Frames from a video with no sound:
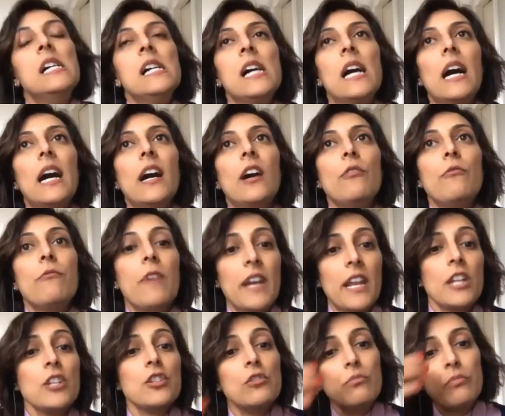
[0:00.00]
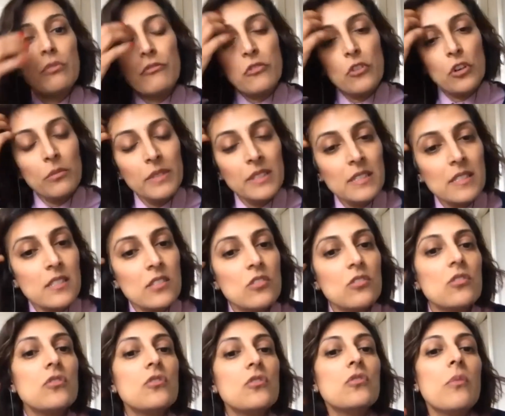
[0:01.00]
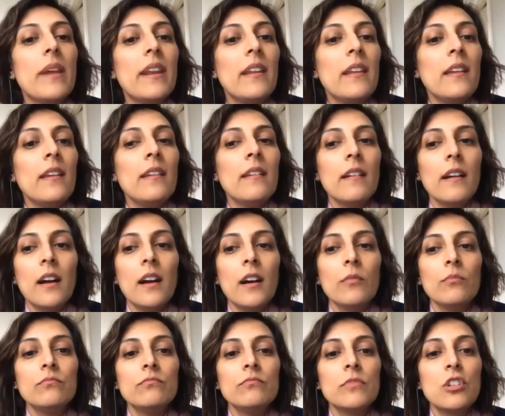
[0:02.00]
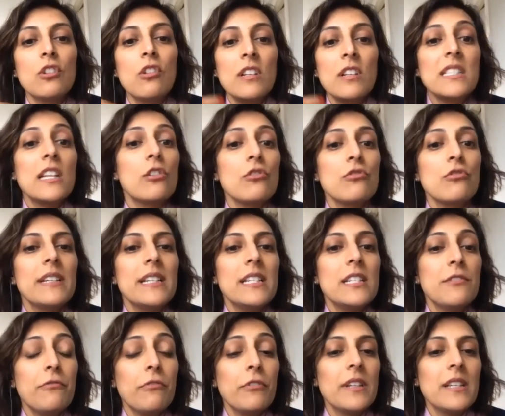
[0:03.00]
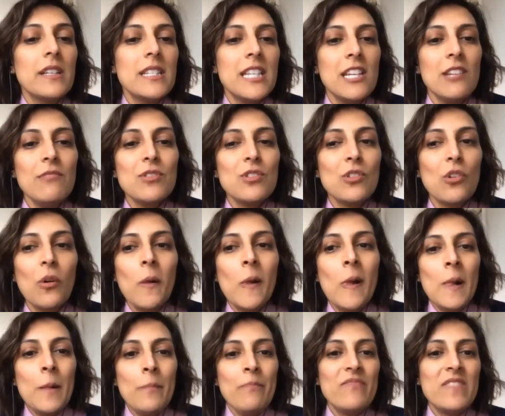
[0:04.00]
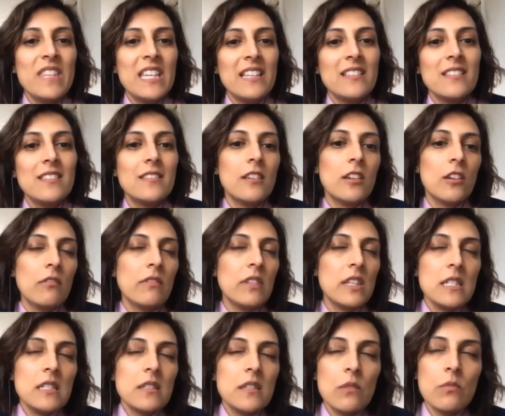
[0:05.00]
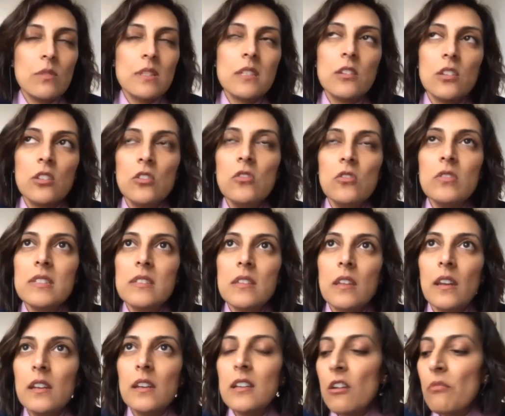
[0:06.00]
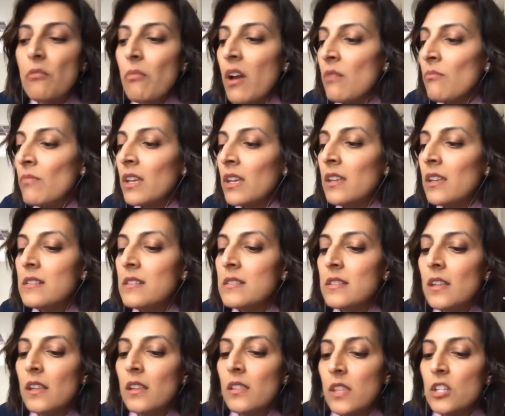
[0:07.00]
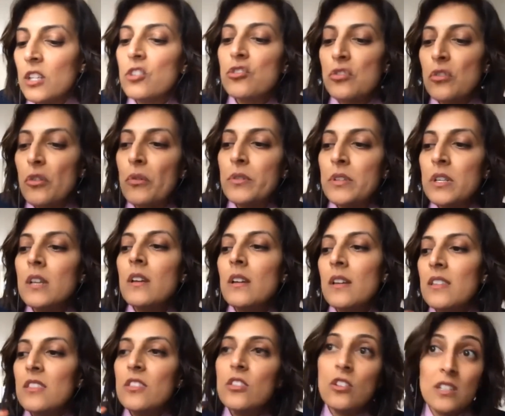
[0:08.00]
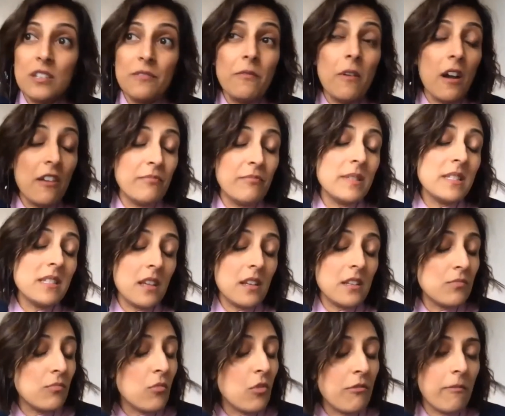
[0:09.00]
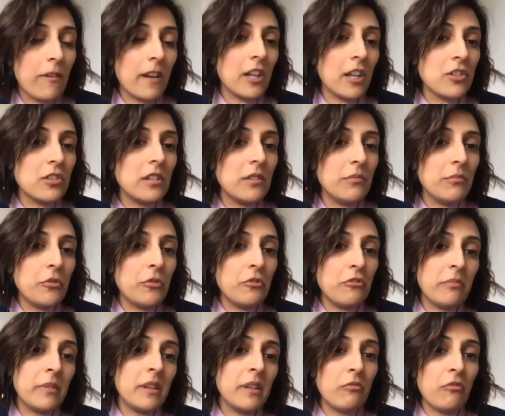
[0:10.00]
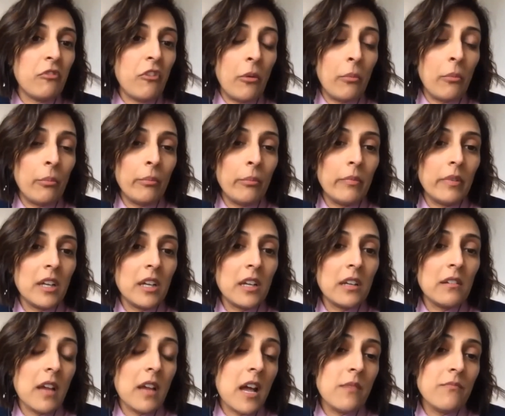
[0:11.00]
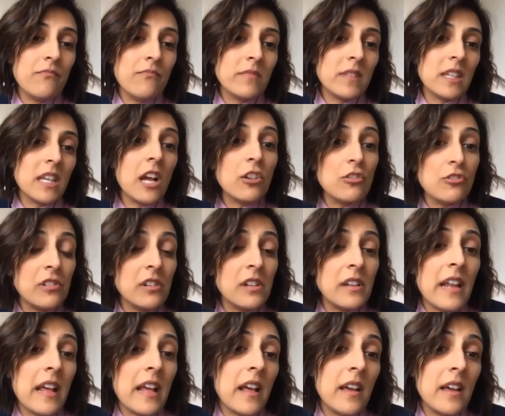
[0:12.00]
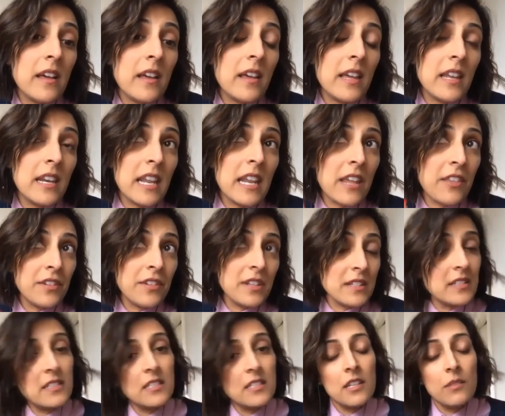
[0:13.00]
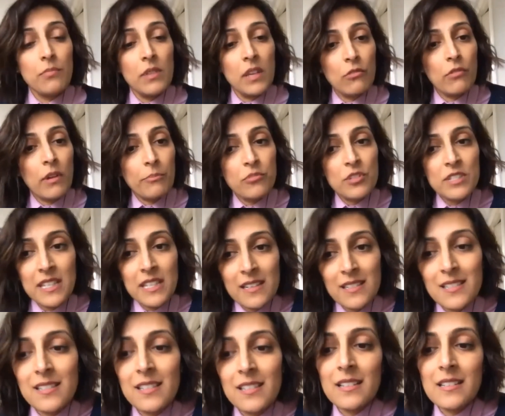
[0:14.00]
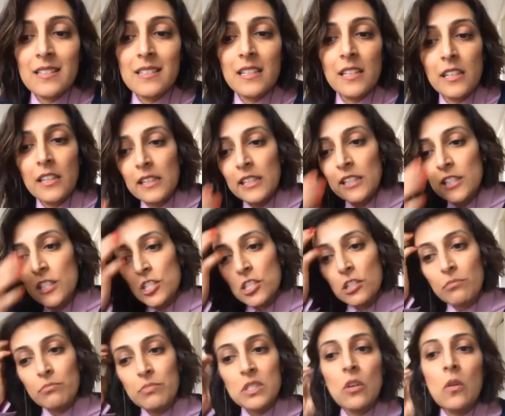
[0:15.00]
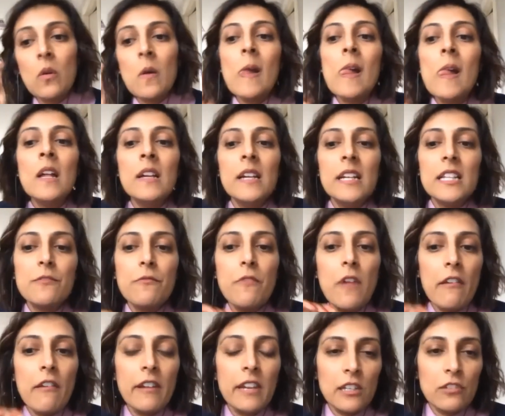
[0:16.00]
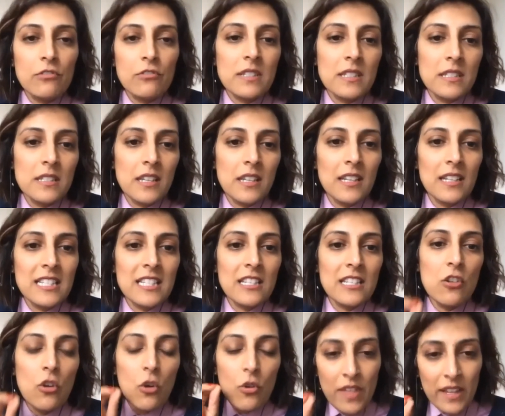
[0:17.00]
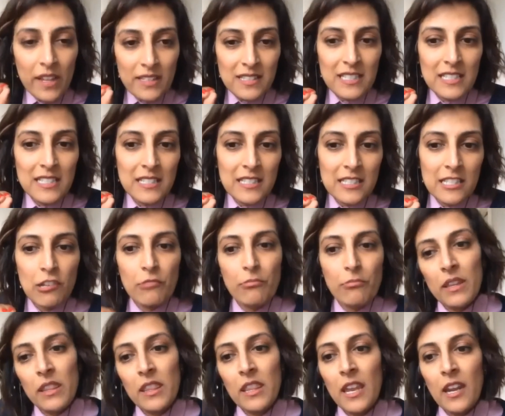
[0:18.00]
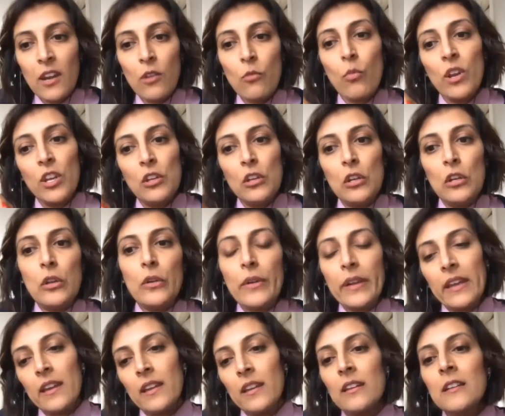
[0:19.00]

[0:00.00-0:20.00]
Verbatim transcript: uh, financial performance to any um, cross-culturally different team. So There's, this, there was a huge study done by McKinsey that showed thirty-five percent more financial improvement from um, cultural uh, and ethnicity being represented in senior leadership. So it's very interesting to know that statistic, but then when you look at